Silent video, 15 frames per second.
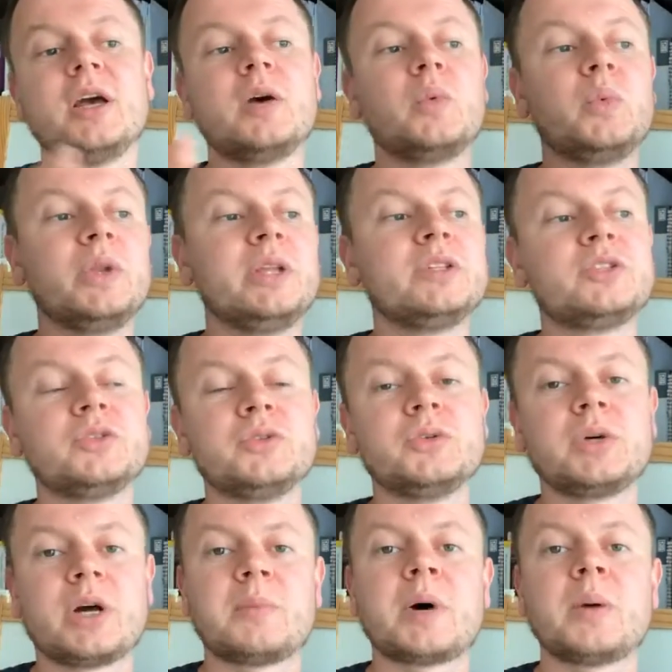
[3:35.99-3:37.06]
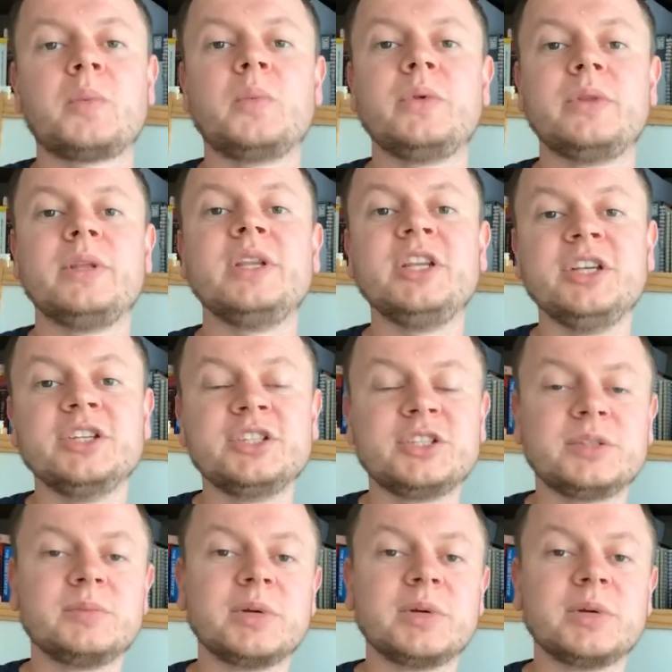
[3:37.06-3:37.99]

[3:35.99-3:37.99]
we need to come up with a niche,